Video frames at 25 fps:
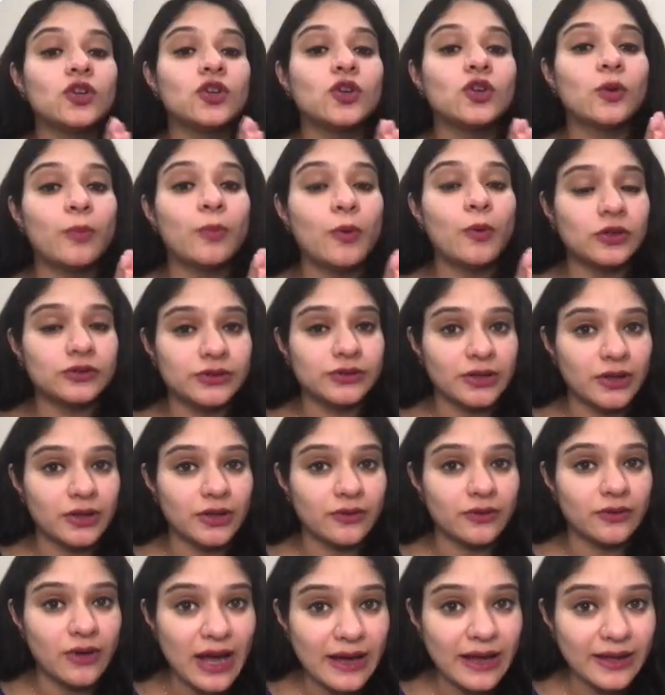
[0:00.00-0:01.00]
positive
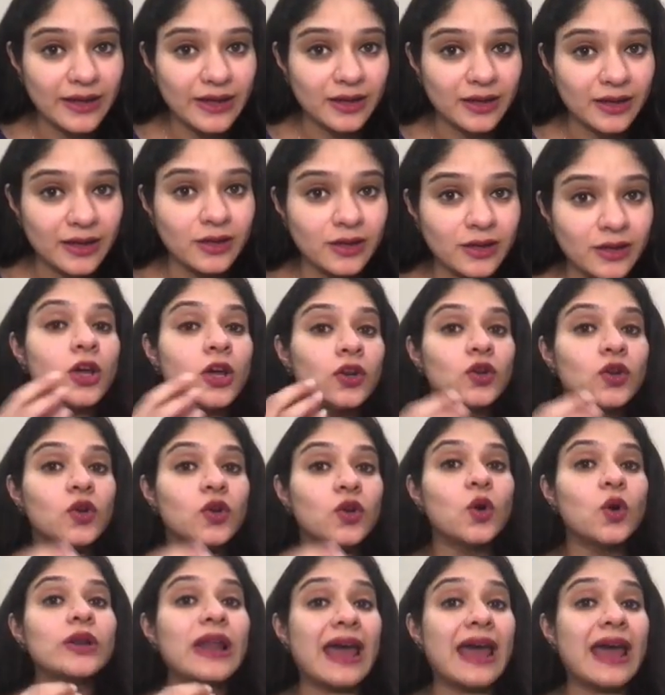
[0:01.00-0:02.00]
ion, known
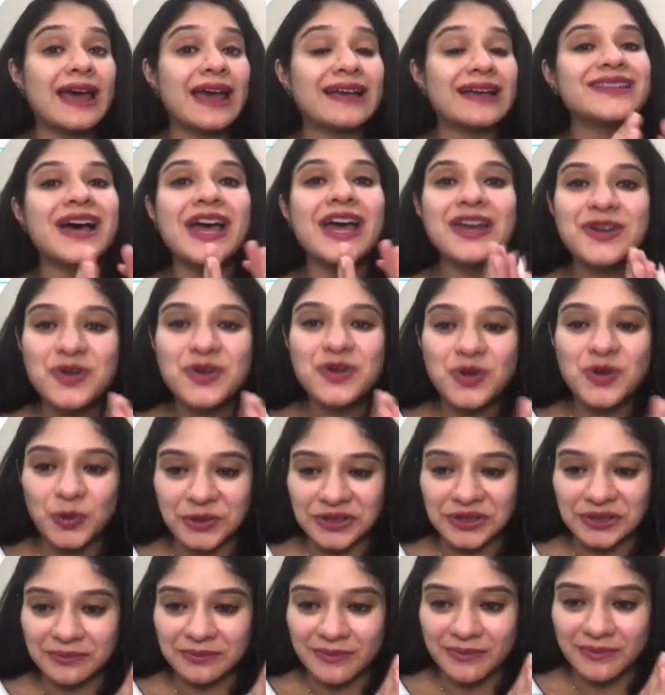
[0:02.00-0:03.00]
as
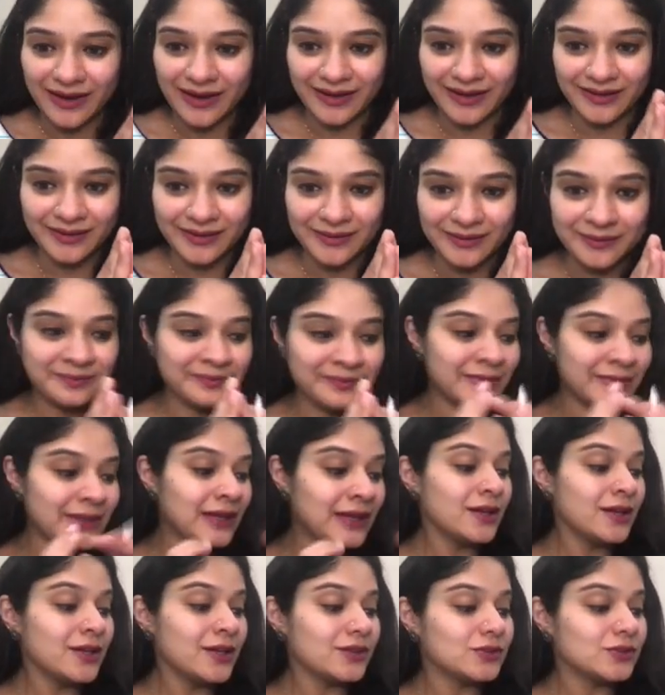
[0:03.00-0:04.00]
hydronium ion.
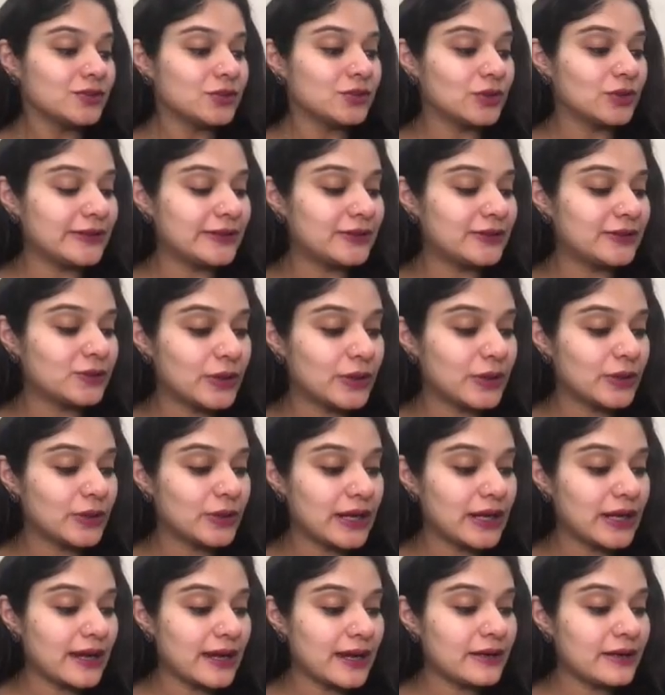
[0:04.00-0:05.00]
So let's look at
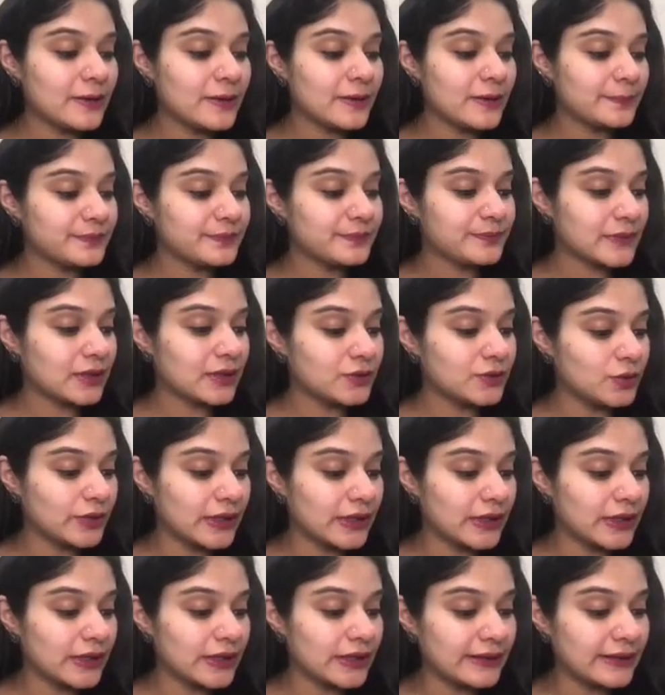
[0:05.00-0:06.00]
that. You can
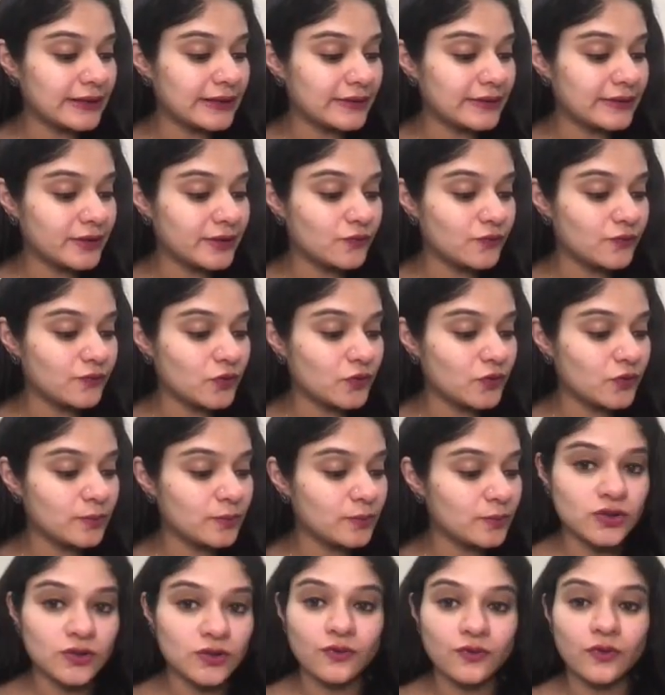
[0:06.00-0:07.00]
get this
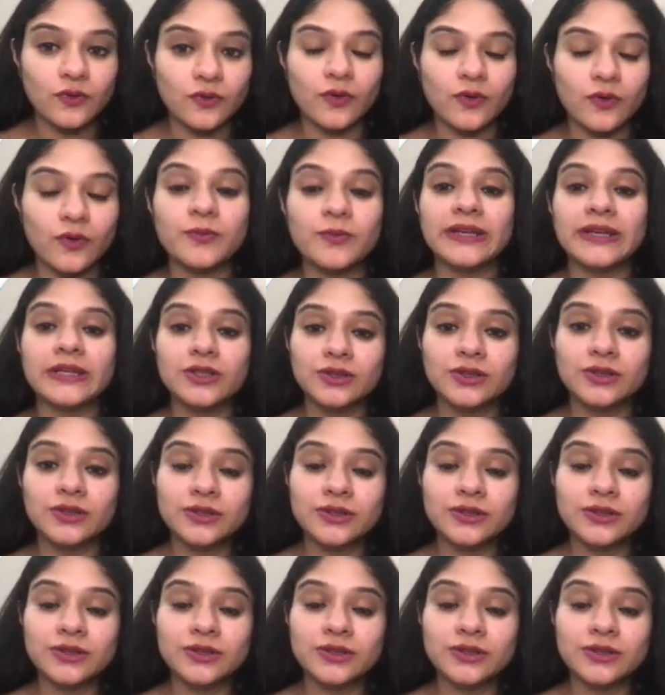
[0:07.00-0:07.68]
information from right here.